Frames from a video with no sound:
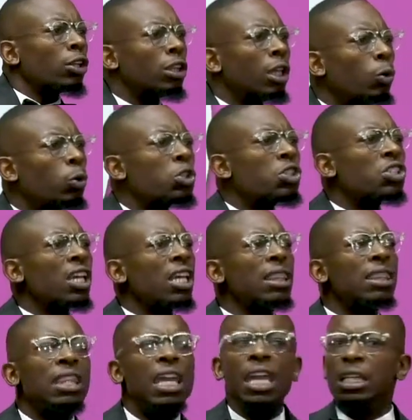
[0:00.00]
they will say
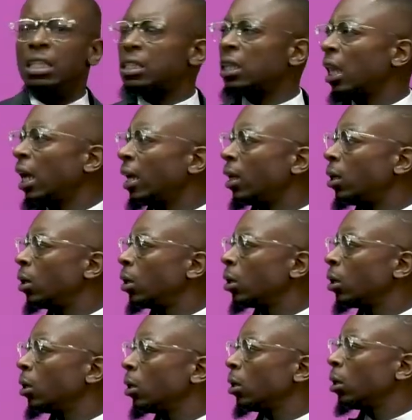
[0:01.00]
things like,
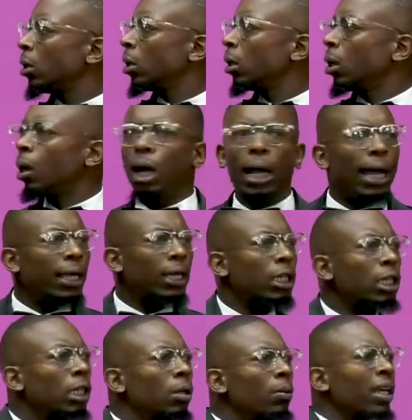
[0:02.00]
I
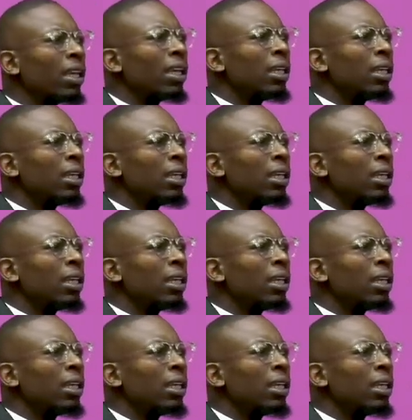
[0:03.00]
kill my